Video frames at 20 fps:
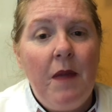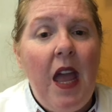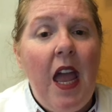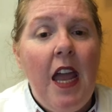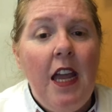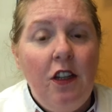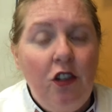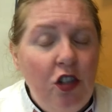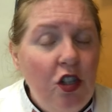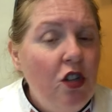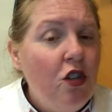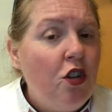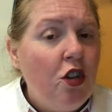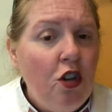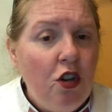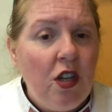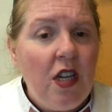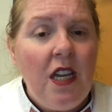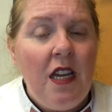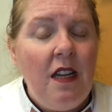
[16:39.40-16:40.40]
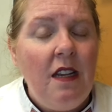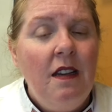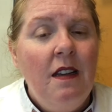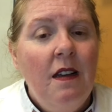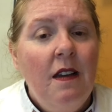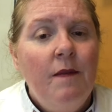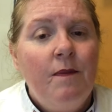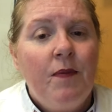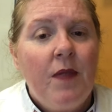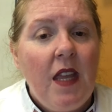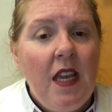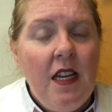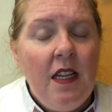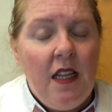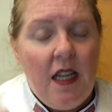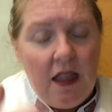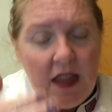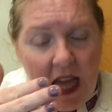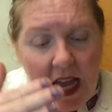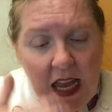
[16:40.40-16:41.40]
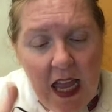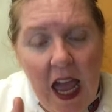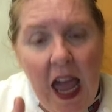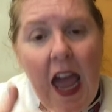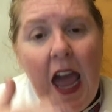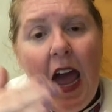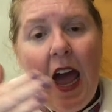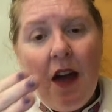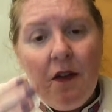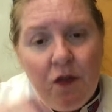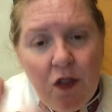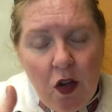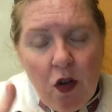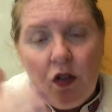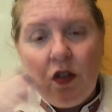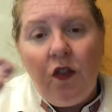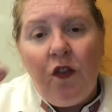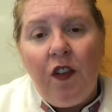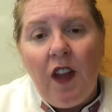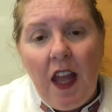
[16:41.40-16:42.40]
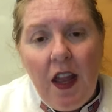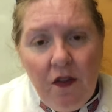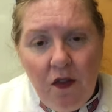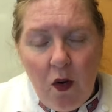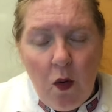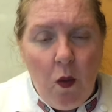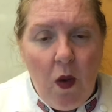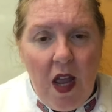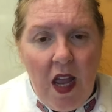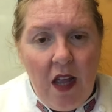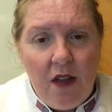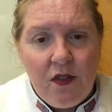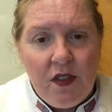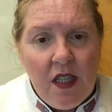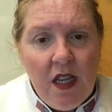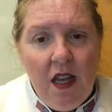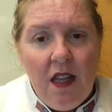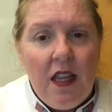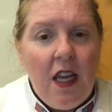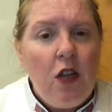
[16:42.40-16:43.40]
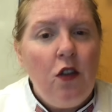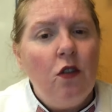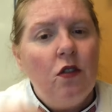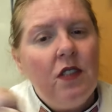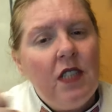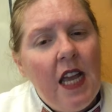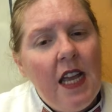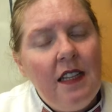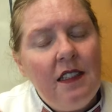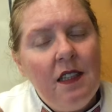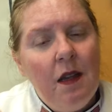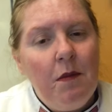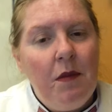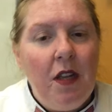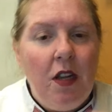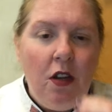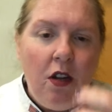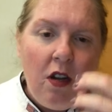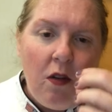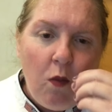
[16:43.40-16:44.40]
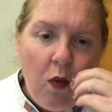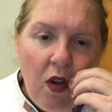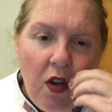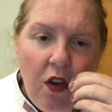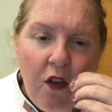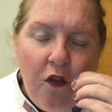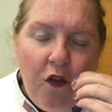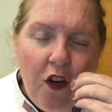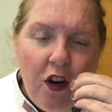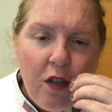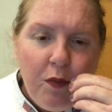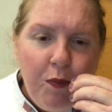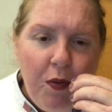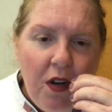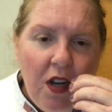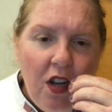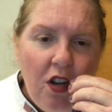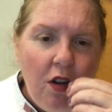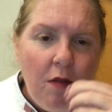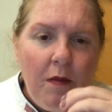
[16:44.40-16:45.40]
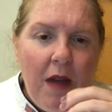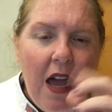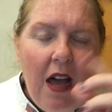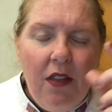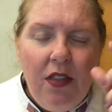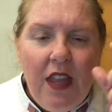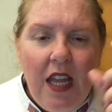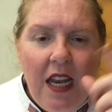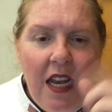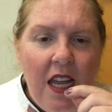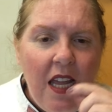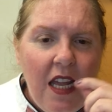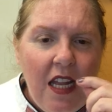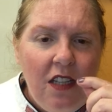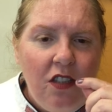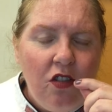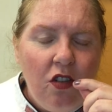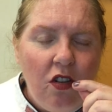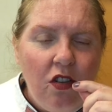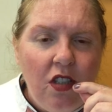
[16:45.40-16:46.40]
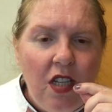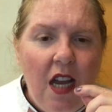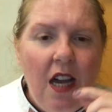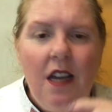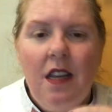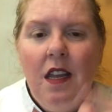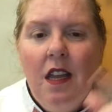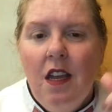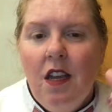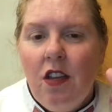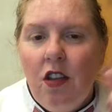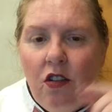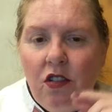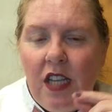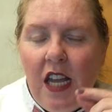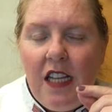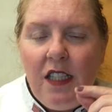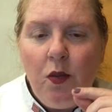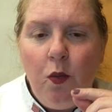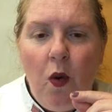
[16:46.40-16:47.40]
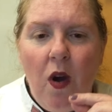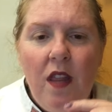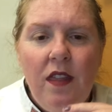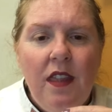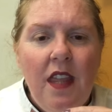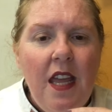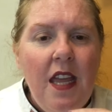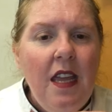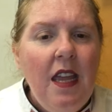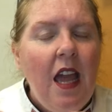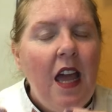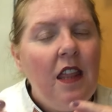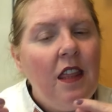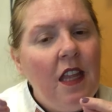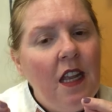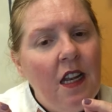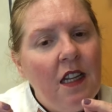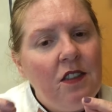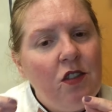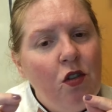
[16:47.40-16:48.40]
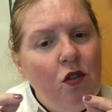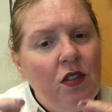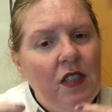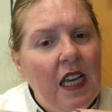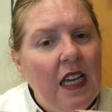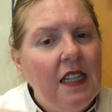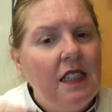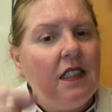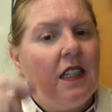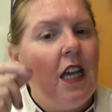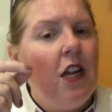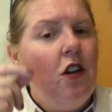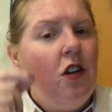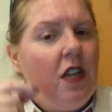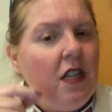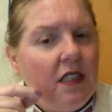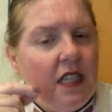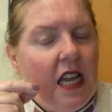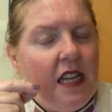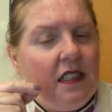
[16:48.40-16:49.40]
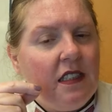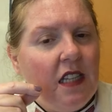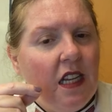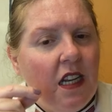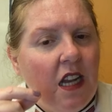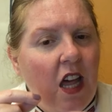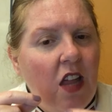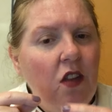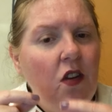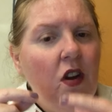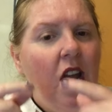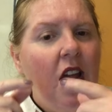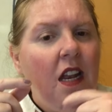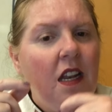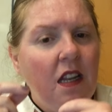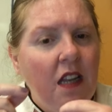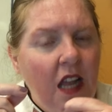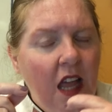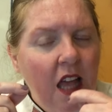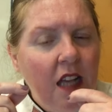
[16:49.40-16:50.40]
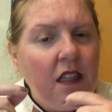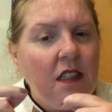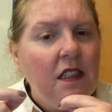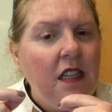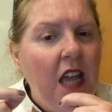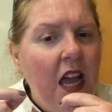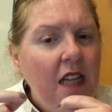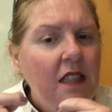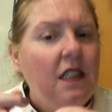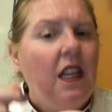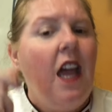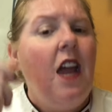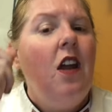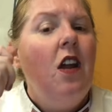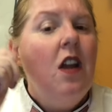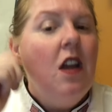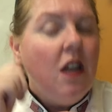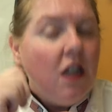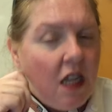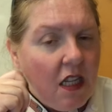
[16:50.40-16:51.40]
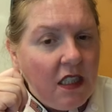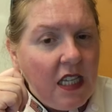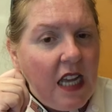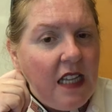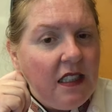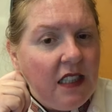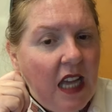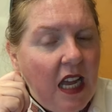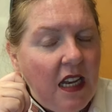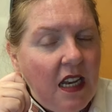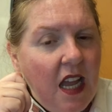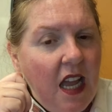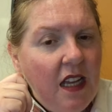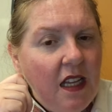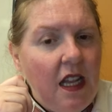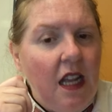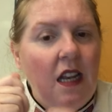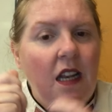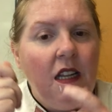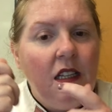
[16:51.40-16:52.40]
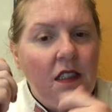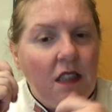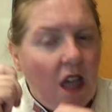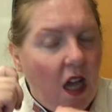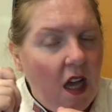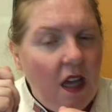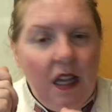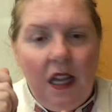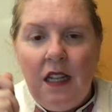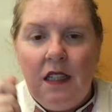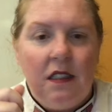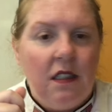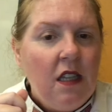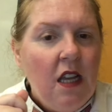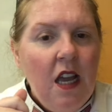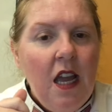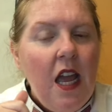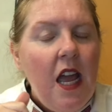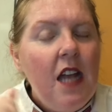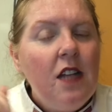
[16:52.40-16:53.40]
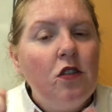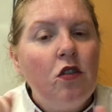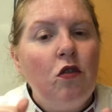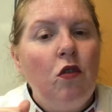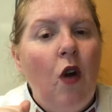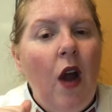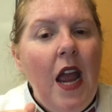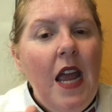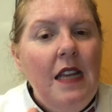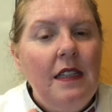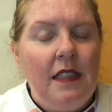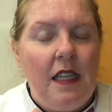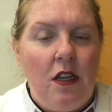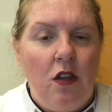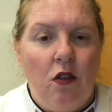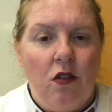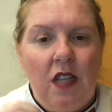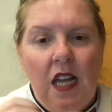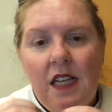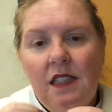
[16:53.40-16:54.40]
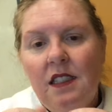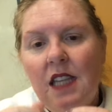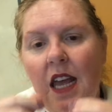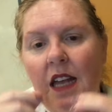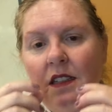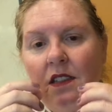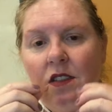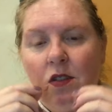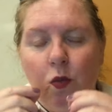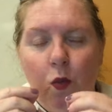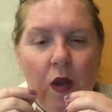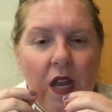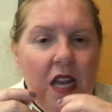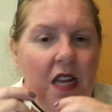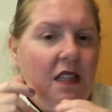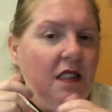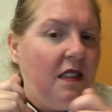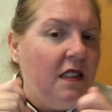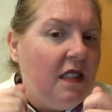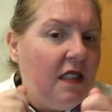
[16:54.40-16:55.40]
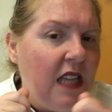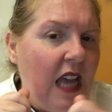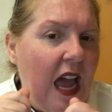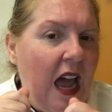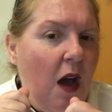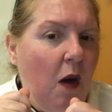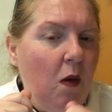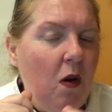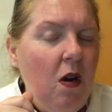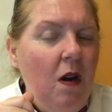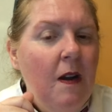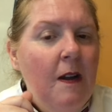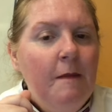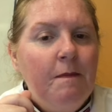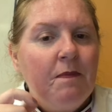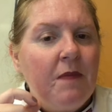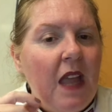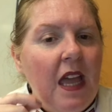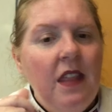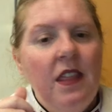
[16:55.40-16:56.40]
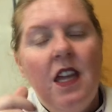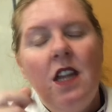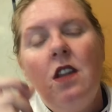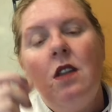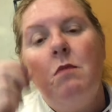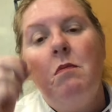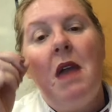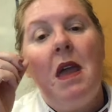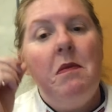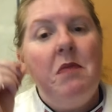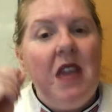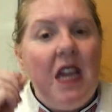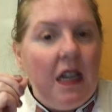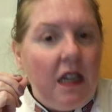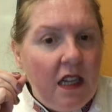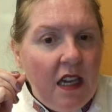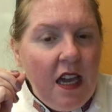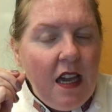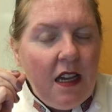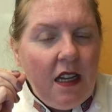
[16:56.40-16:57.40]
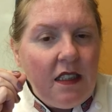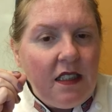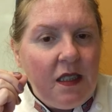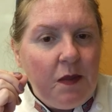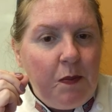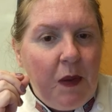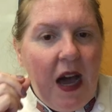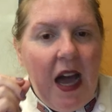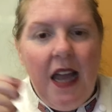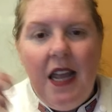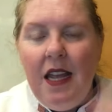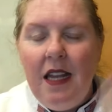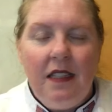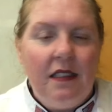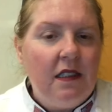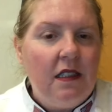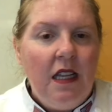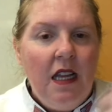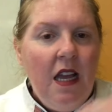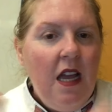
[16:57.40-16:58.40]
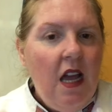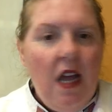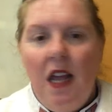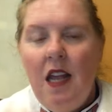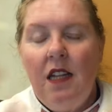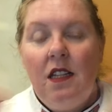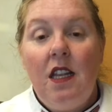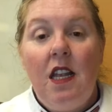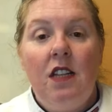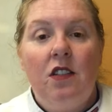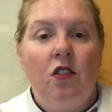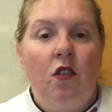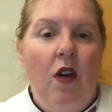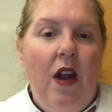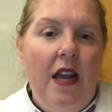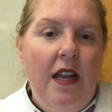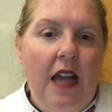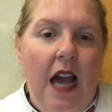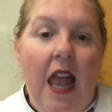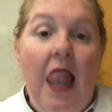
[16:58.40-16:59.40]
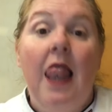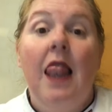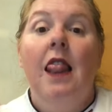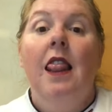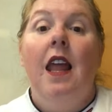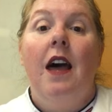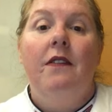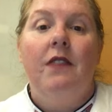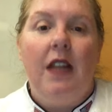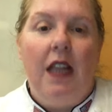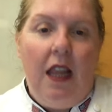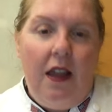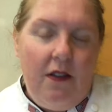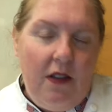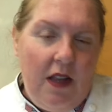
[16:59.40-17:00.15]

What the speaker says: Asian cooking, they have those flavor waves that you'll taste something when you first put it in your mouth and it hits your tongue. You taste one thing, and then 2 seconds later you taste another, and the next layer you taste that next, and it's crazy. You'll taste that sweet and sour, and then maybe a kick of spice. It's crazy. I love it.